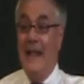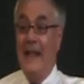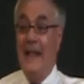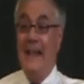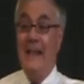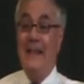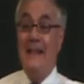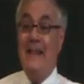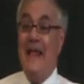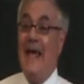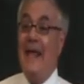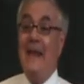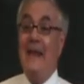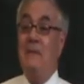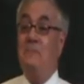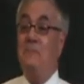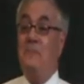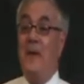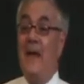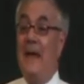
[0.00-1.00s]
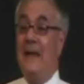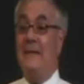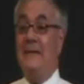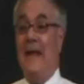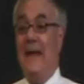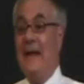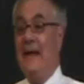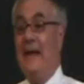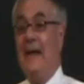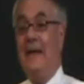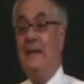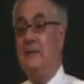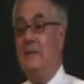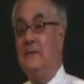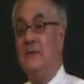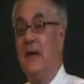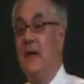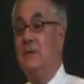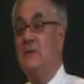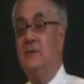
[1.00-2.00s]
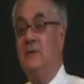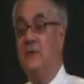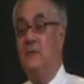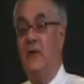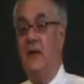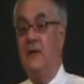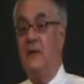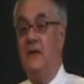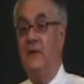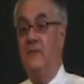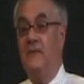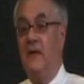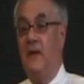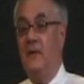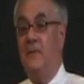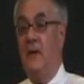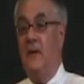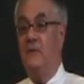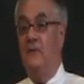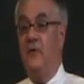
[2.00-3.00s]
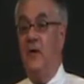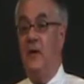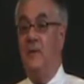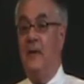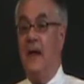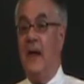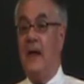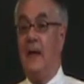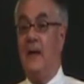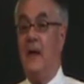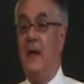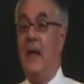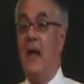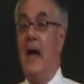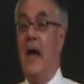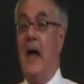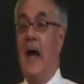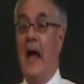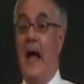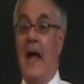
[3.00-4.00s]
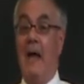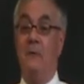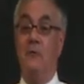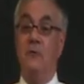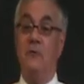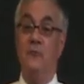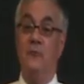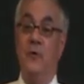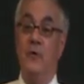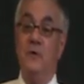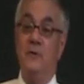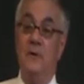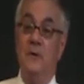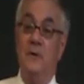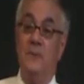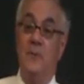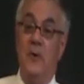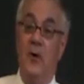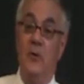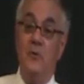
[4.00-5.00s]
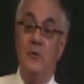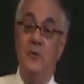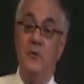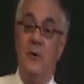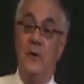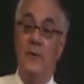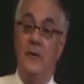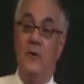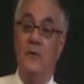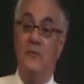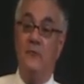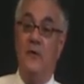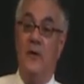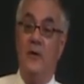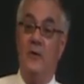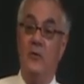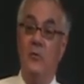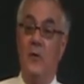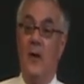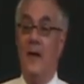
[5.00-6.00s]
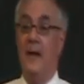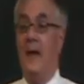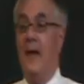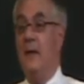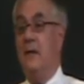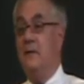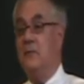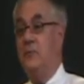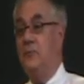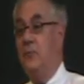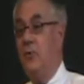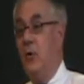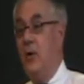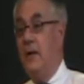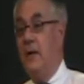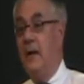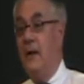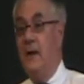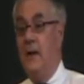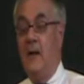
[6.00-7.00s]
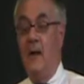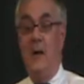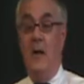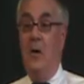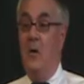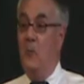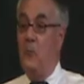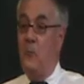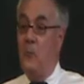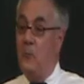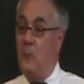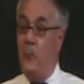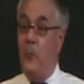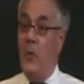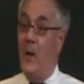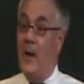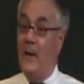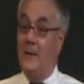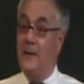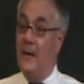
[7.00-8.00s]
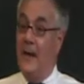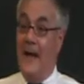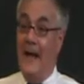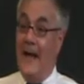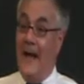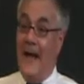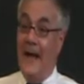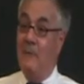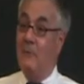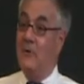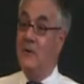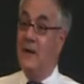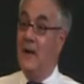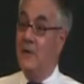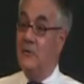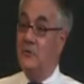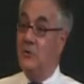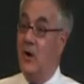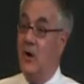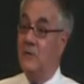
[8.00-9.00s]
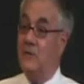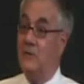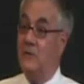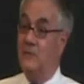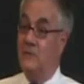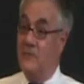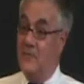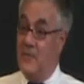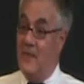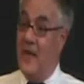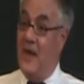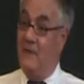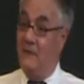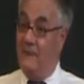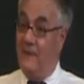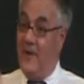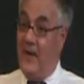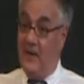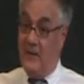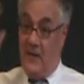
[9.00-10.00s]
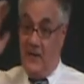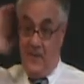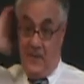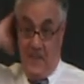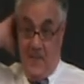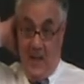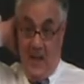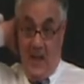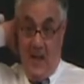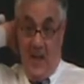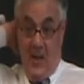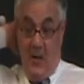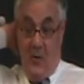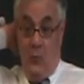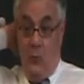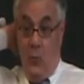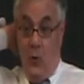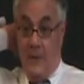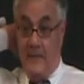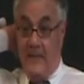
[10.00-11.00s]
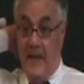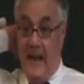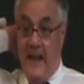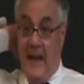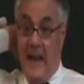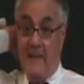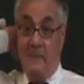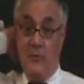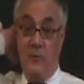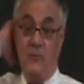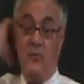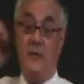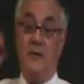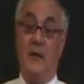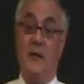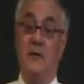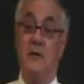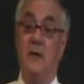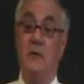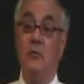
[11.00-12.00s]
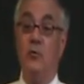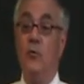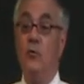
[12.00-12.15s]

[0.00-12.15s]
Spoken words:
They didn't pass any legislation to regulate Fannie Mae and Freddie Mac. I was originally opposed to what they were trying to do. I later supported it, but I was not in charge of their failure. What then happened was this. In